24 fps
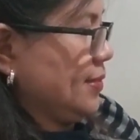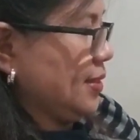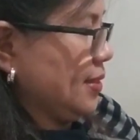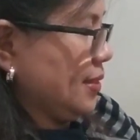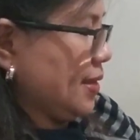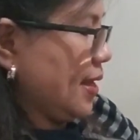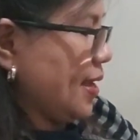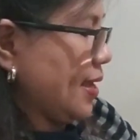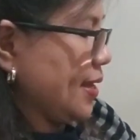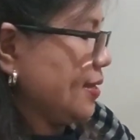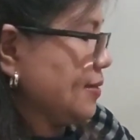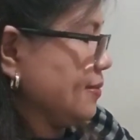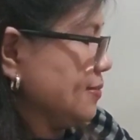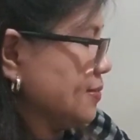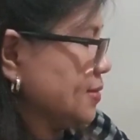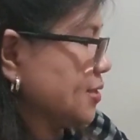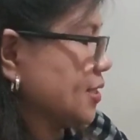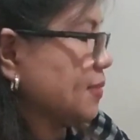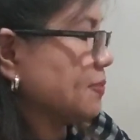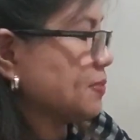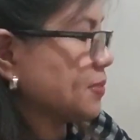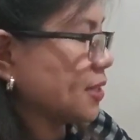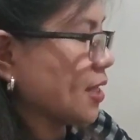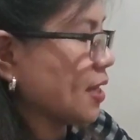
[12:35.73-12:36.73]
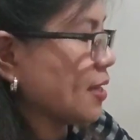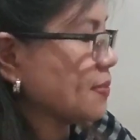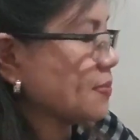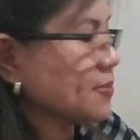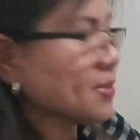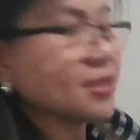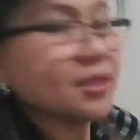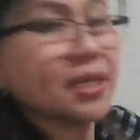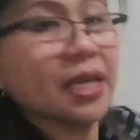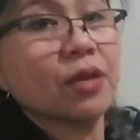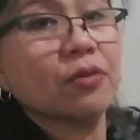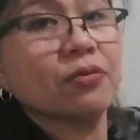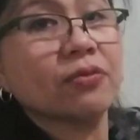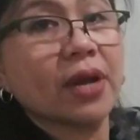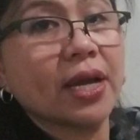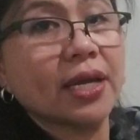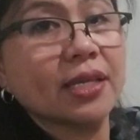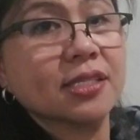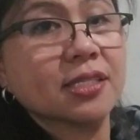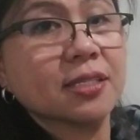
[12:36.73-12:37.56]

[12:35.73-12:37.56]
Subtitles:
Okay, sometimes they write